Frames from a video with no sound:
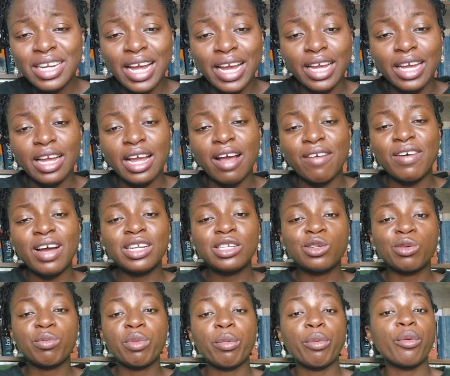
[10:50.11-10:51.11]
Like, I've had
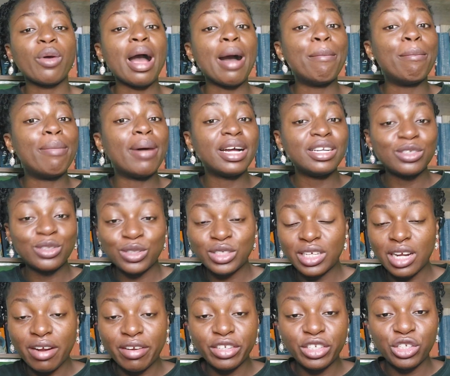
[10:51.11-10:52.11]
some people abandon
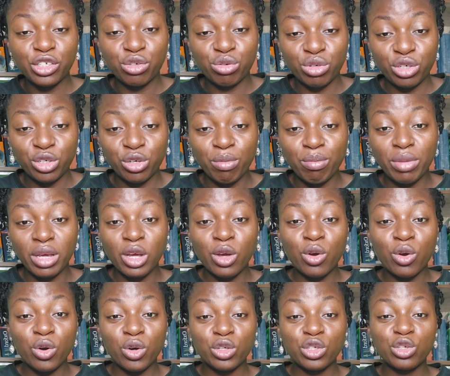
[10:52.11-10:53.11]
their registration
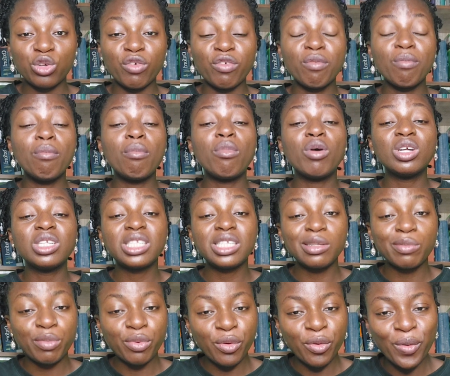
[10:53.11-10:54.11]
because of
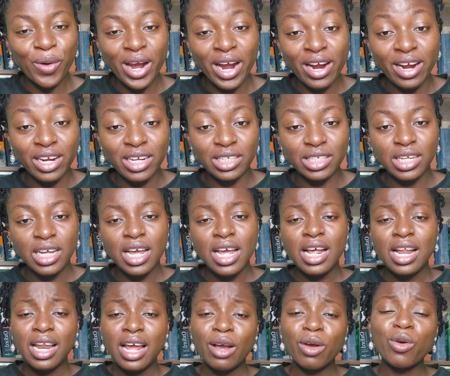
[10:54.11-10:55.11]
multiple queries.
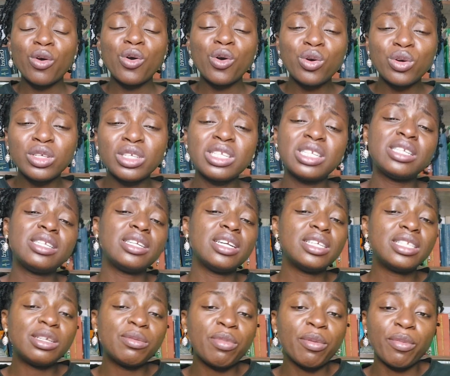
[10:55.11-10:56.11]
Like, oh, these
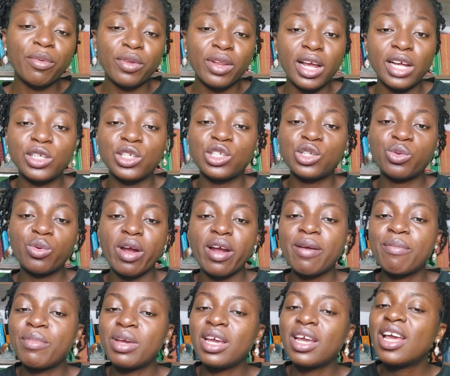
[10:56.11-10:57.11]
CAC people, they are just
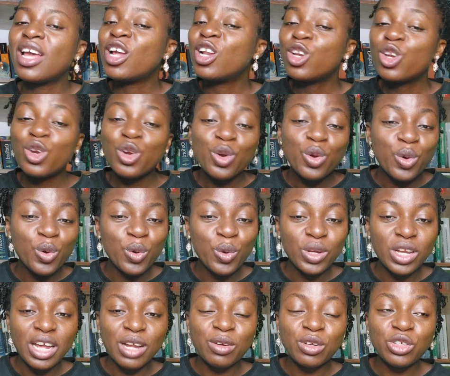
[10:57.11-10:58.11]
querying me. No,
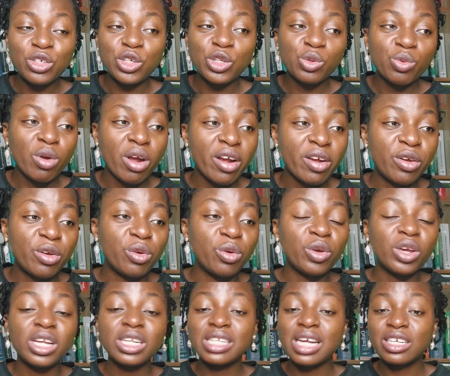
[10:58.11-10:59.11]
they are not just querying
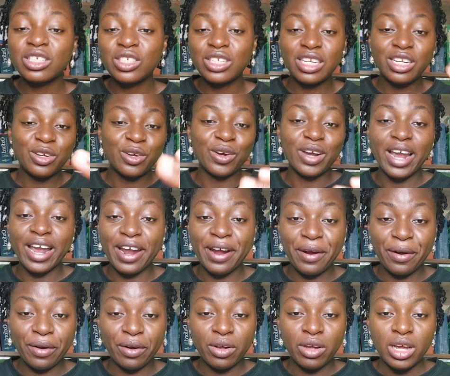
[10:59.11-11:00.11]
you. It's actually your
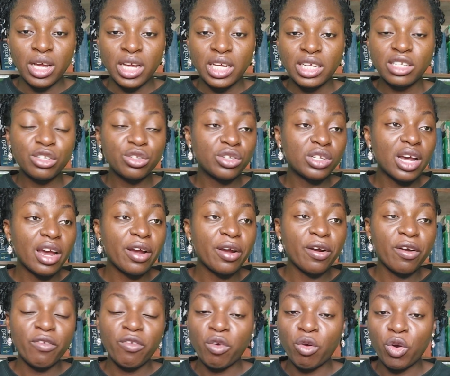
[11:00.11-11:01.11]
error. It's user
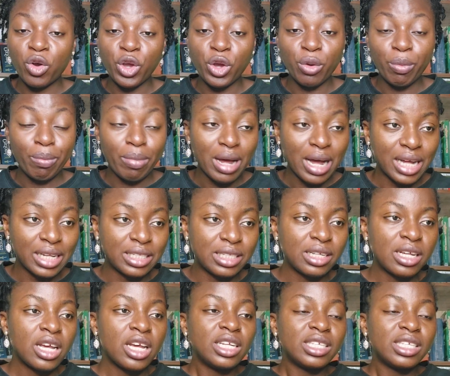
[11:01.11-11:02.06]
error on your part.